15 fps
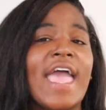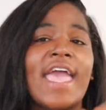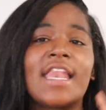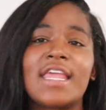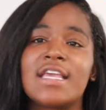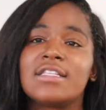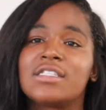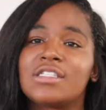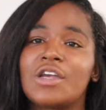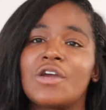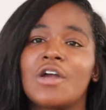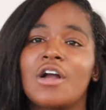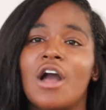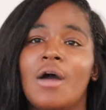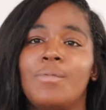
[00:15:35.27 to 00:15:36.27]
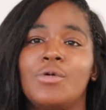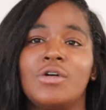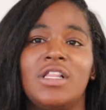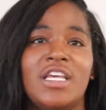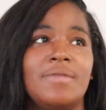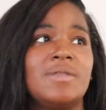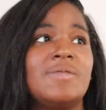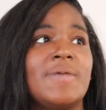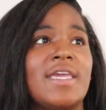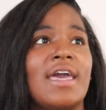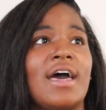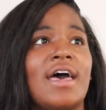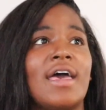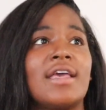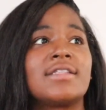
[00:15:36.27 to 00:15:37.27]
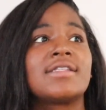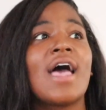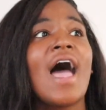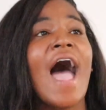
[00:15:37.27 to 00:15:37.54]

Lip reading: and insert a couple clips because